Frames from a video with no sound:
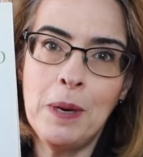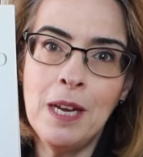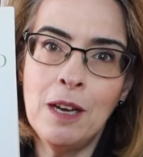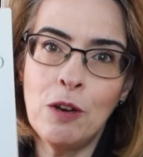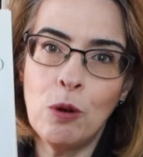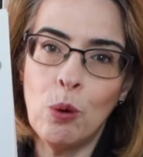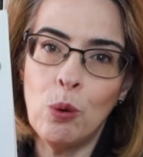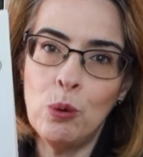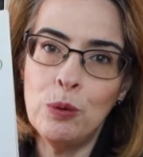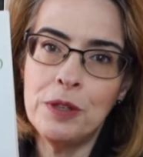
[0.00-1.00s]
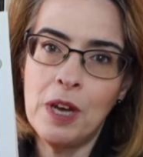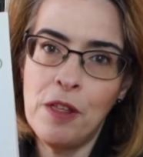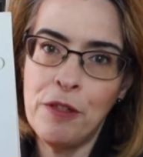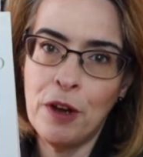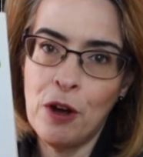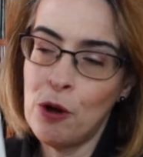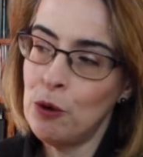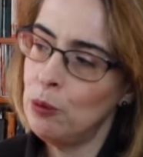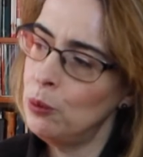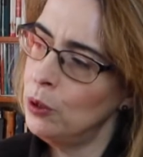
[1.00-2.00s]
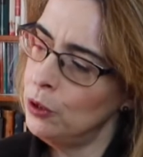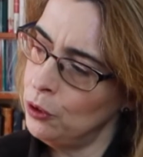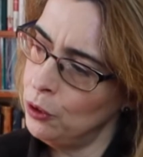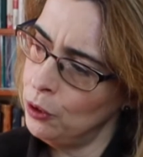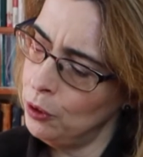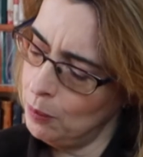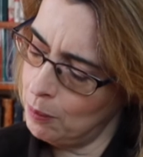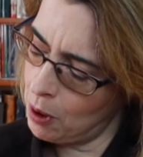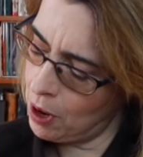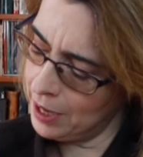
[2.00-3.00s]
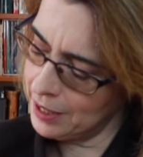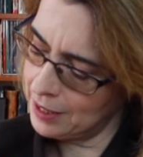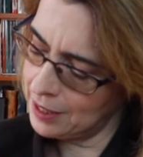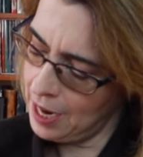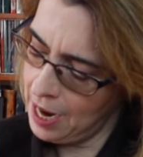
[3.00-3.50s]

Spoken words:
Pink called The Whole New Mind.